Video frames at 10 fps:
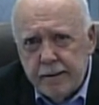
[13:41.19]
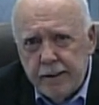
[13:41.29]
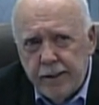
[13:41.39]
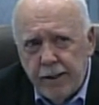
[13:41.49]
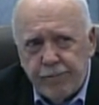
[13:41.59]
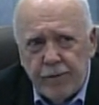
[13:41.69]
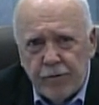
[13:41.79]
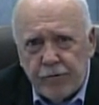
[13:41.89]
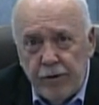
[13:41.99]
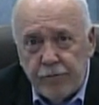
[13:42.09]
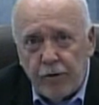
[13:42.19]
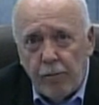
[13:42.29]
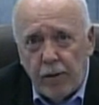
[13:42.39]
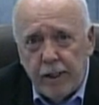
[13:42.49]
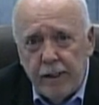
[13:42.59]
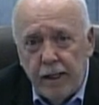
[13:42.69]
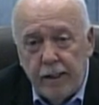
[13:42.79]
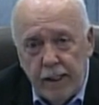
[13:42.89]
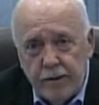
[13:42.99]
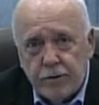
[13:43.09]
if you see somebody
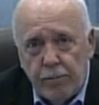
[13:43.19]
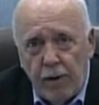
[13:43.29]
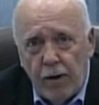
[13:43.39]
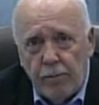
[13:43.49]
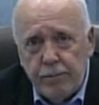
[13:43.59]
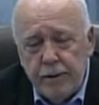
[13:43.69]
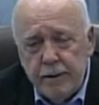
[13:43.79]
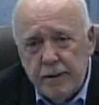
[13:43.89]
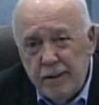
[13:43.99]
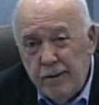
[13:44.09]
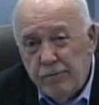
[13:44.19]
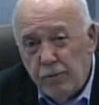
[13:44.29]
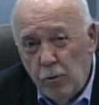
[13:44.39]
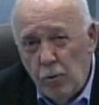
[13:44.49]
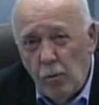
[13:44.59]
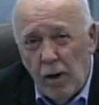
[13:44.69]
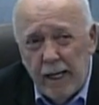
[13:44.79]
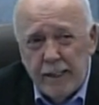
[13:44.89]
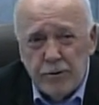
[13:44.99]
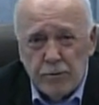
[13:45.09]
that needs some help, food
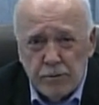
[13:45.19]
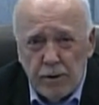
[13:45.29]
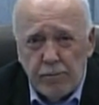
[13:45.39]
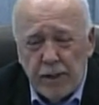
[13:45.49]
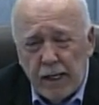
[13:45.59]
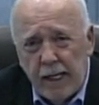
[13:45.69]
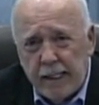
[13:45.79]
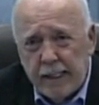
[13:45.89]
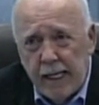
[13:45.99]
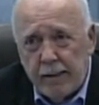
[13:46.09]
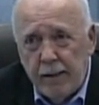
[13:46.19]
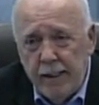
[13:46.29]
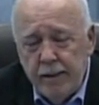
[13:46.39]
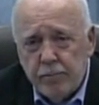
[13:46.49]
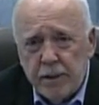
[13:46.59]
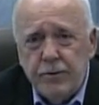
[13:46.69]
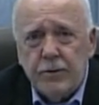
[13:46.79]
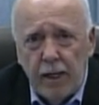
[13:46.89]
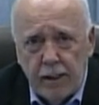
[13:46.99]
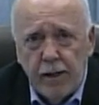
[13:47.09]
wise or something like that, please
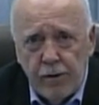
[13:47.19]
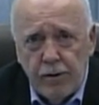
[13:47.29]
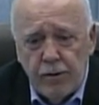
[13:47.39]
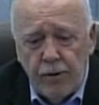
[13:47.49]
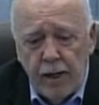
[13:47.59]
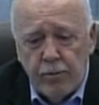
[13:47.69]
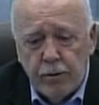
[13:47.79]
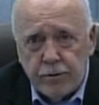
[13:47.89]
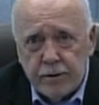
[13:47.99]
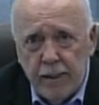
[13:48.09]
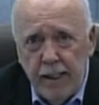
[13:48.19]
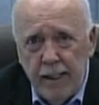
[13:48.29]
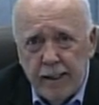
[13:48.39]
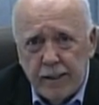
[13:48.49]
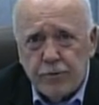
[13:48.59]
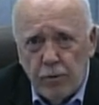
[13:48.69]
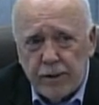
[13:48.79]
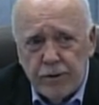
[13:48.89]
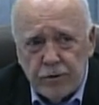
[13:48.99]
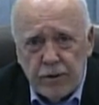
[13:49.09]
take care of your neighbors. That's what
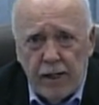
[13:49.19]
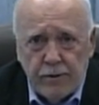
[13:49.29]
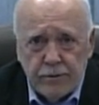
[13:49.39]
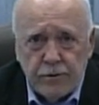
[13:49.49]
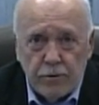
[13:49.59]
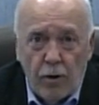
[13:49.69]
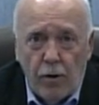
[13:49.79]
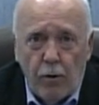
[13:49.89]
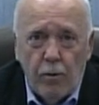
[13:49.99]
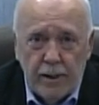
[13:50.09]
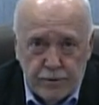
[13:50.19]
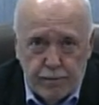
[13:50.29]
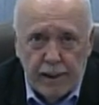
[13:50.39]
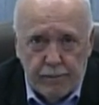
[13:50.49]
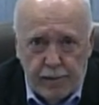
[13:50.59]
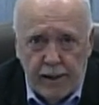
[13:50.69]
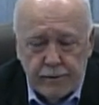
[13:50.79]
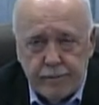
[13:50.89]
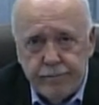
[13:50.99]
this town's always been about.